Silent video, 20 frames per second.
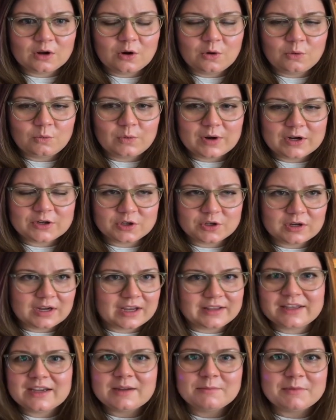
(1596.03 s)
I
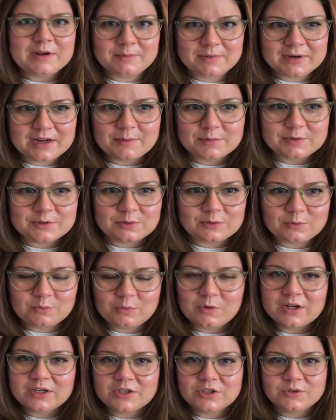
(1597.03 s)
think it might have been episode
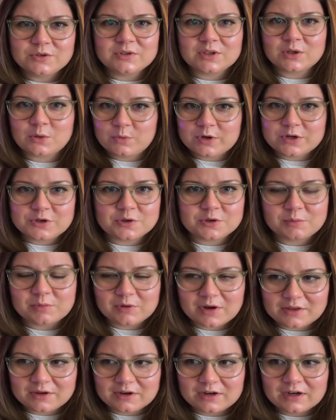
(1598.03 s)
one. She was like, where's your
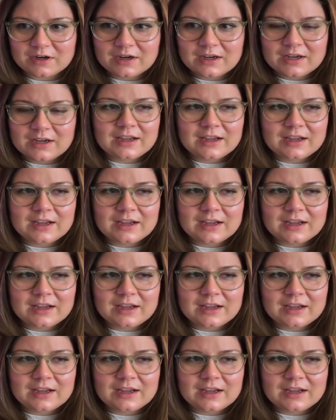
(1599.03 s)
brother?